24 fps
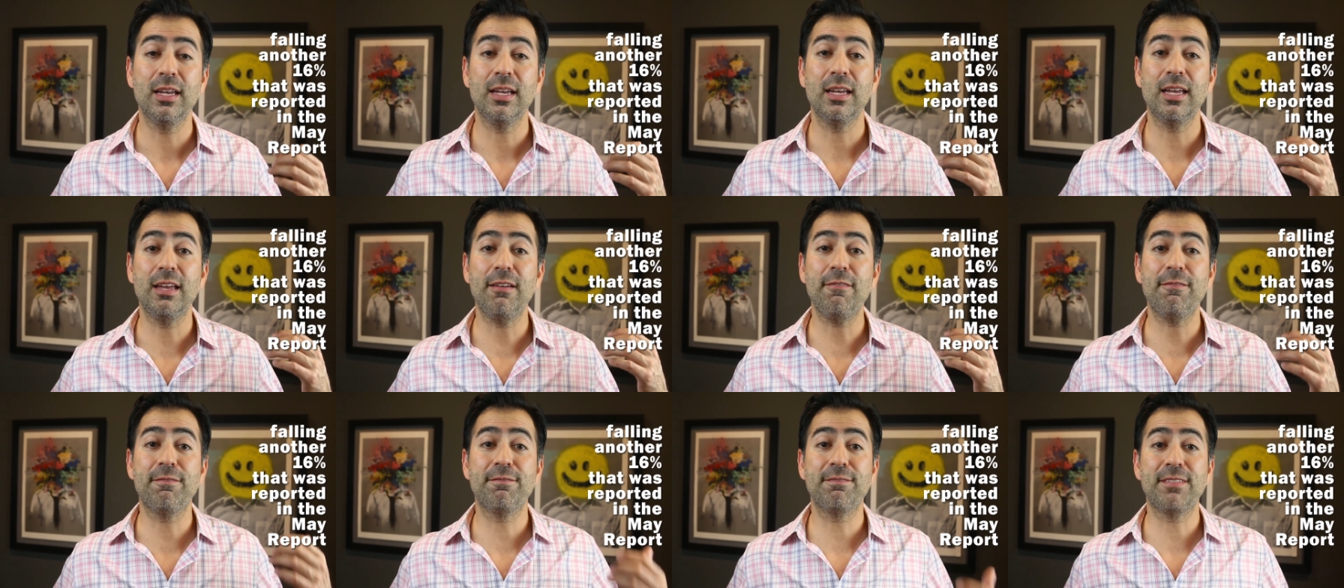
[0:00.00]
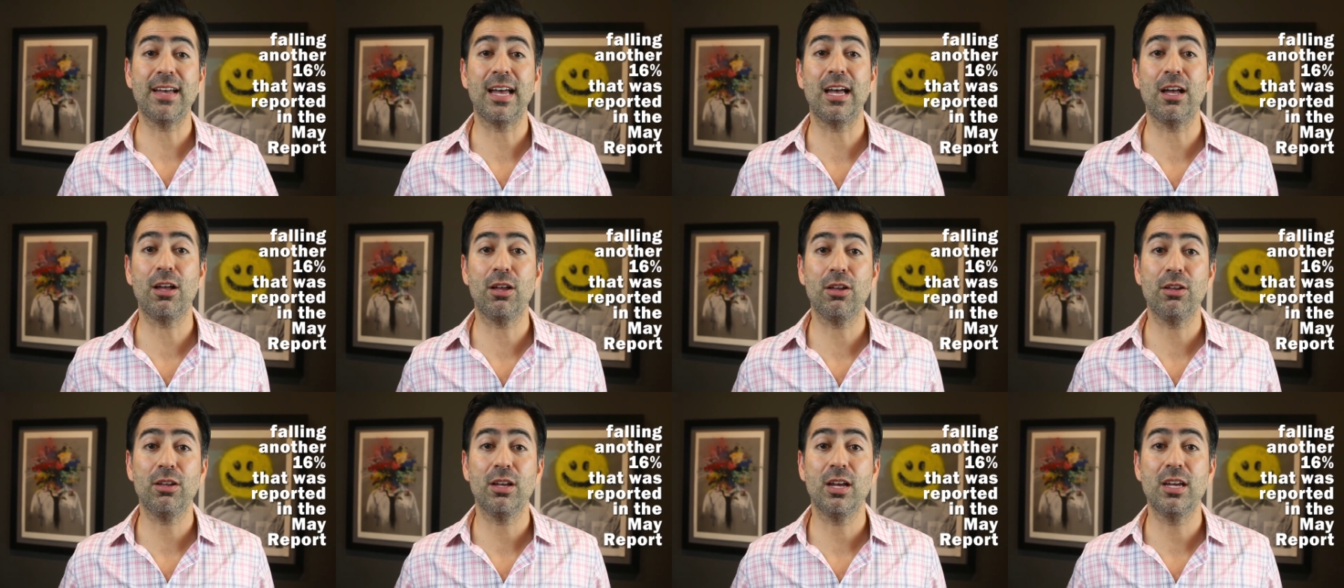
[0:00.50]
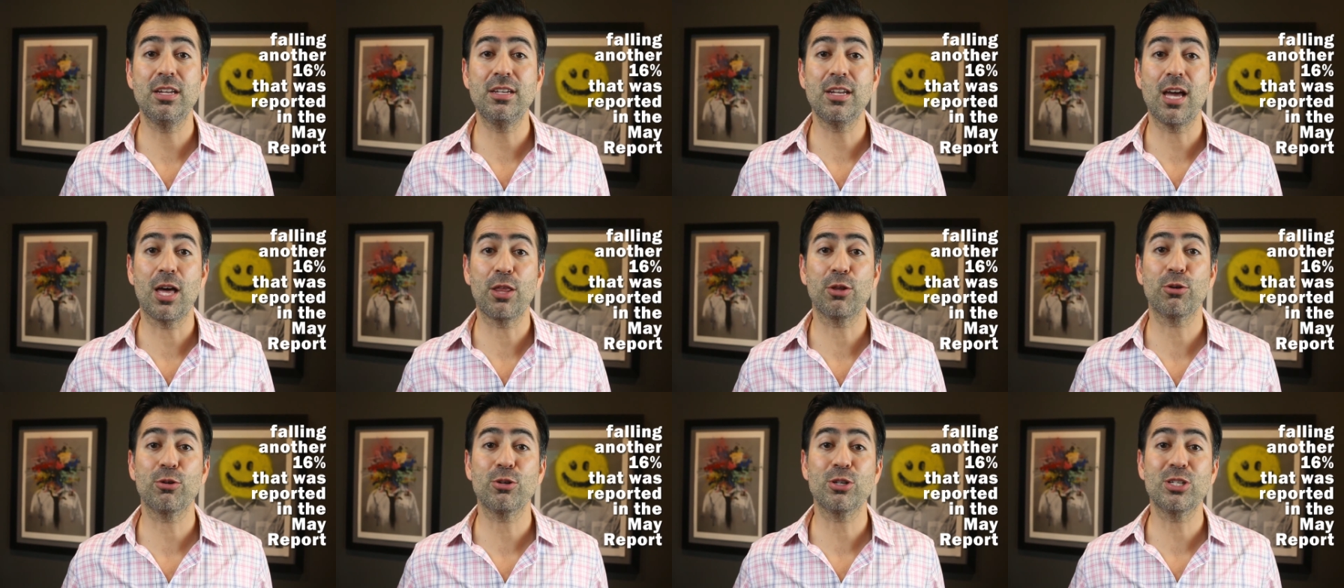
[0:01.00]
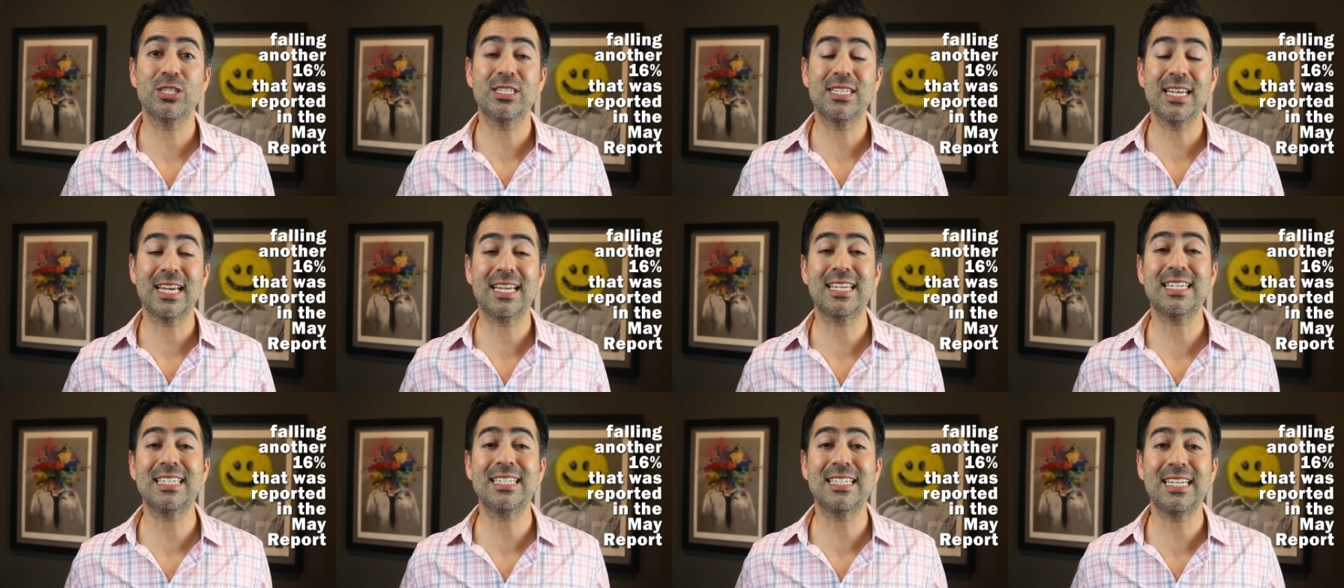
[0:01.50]
it fell another
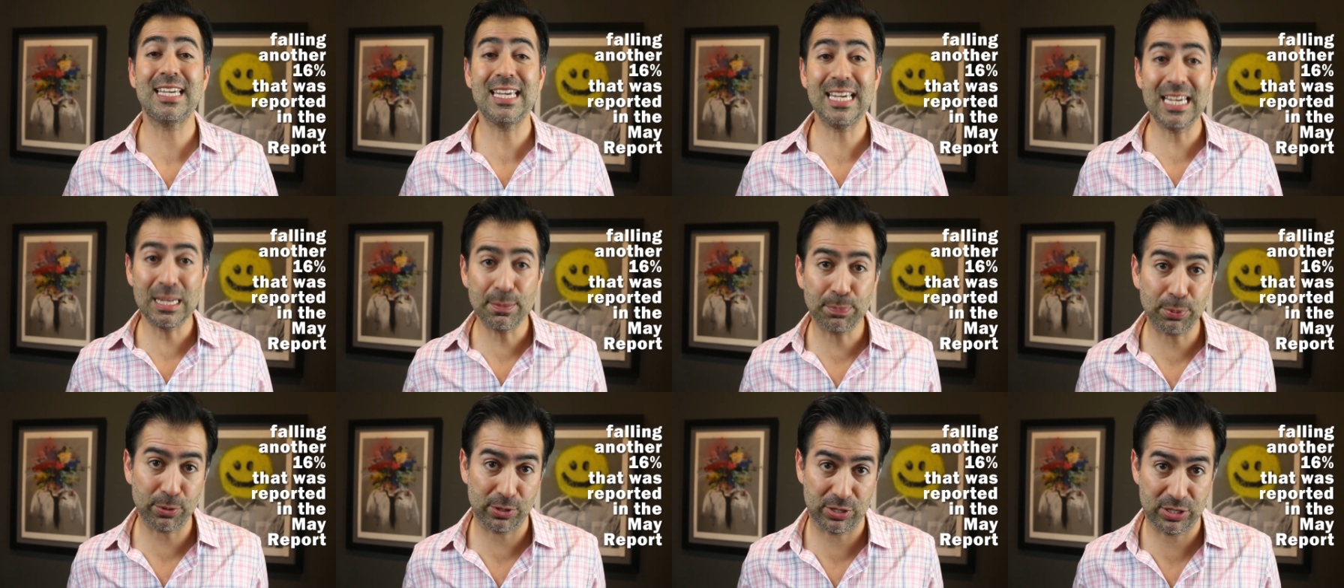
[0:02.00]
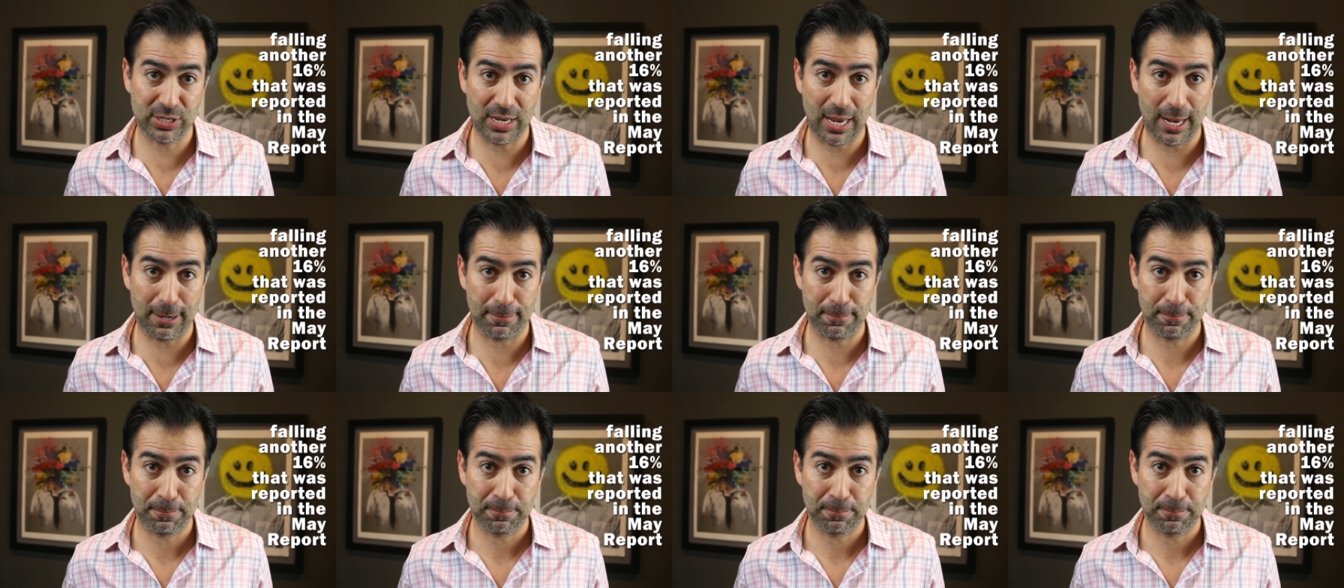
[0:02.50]
16%.